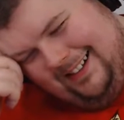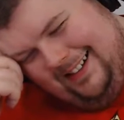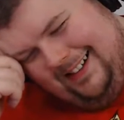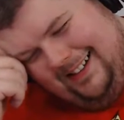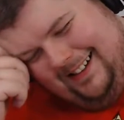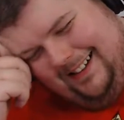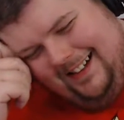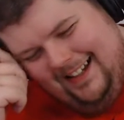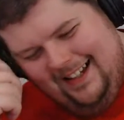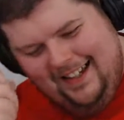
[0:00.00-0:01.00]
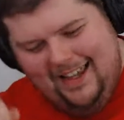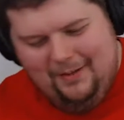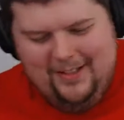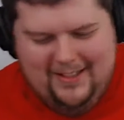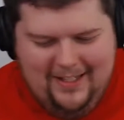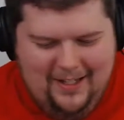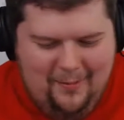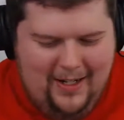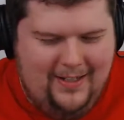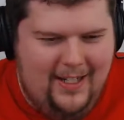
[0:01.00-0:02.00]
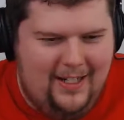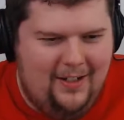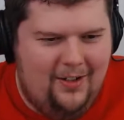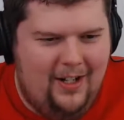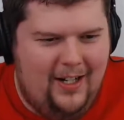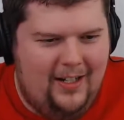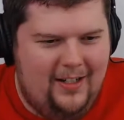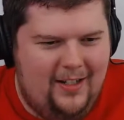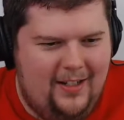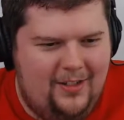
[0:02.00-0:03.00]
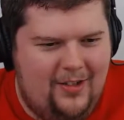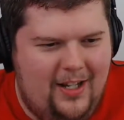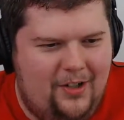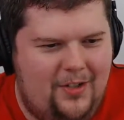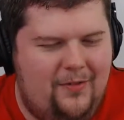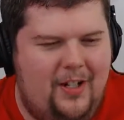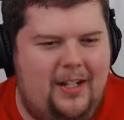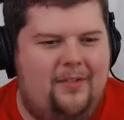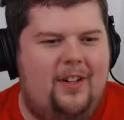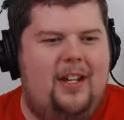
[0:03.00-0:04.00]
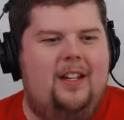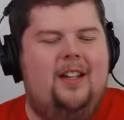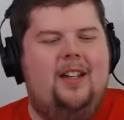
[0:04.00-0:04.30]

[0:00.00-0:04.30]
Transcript: That was my second grade strategy for any fight.